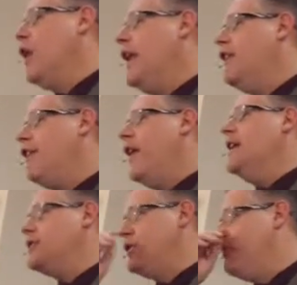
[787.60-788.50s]
ready to
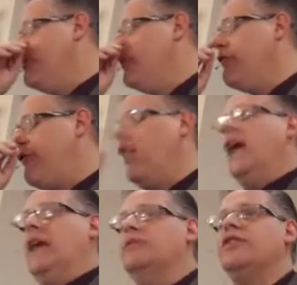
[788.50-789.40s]
face the, the
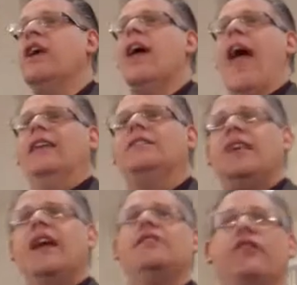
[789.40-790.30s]
flames and
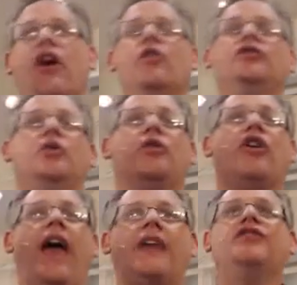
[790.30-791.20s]
said to those who were
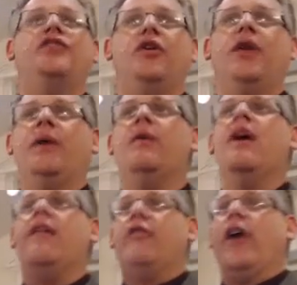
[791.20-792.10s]
going to execute him
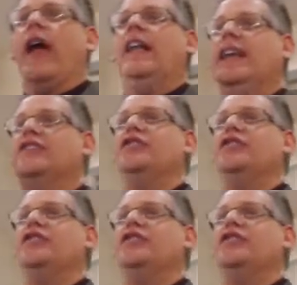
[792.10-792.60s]
for 80 and